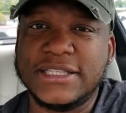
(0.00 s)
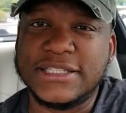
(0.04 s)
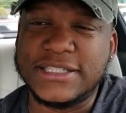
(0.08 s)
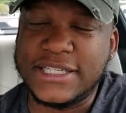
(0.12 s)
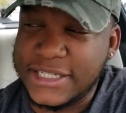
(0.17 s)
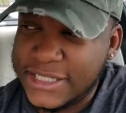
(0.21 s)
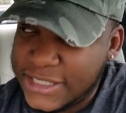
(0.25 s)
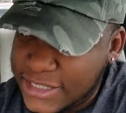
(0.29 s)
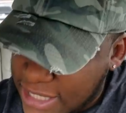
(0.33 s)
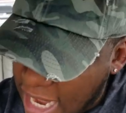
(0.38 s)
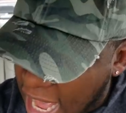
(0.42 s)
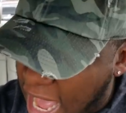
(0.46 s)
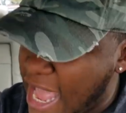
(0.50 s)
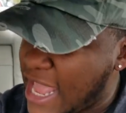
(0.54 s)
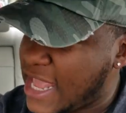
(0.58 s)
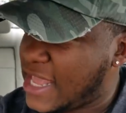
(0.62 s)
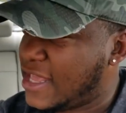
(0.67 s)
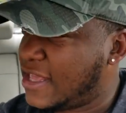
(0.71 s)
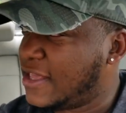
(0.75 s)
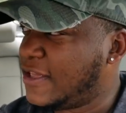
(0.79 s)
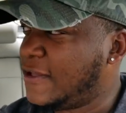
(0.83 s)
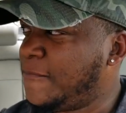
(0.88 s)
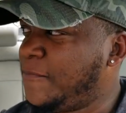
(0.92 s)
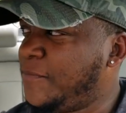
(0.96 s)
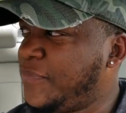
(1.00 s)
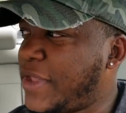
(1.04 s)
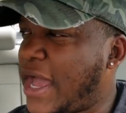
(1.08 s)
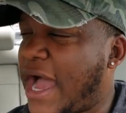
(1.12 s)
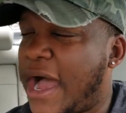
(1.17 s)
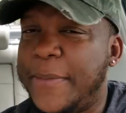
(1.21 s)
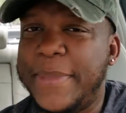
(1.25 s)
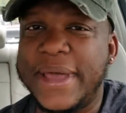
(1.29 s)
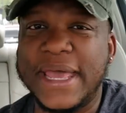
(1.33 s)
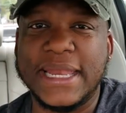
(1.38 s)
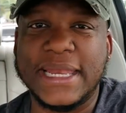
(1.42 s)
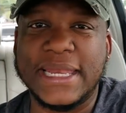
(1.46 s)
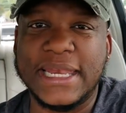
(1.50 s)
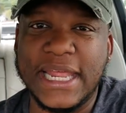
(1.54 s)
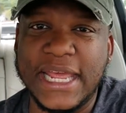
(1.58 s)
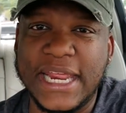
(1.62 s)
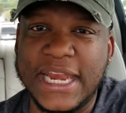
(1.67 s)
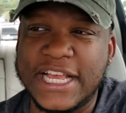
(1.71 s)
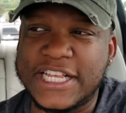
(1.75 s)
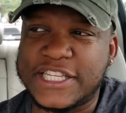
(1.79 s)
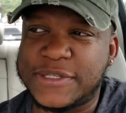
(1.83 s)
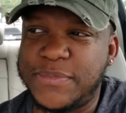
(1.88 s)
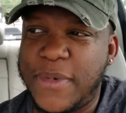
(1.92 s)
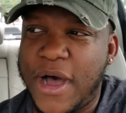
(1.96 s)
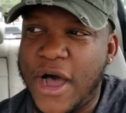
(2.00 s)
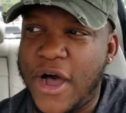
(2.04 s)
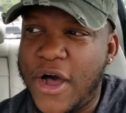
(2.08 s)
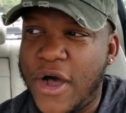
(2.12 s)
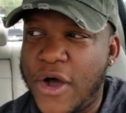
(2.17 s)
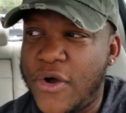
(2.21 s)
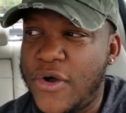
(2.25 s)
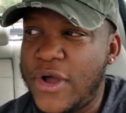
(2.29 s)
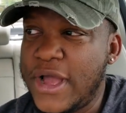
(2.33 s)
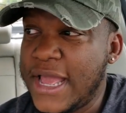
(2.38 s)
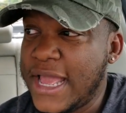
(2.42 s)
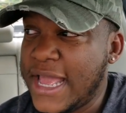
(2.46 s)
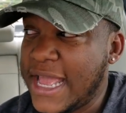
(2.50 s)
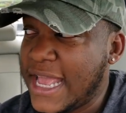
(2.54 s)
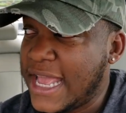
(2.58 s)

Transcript: Today, I'm at Lenox Mall.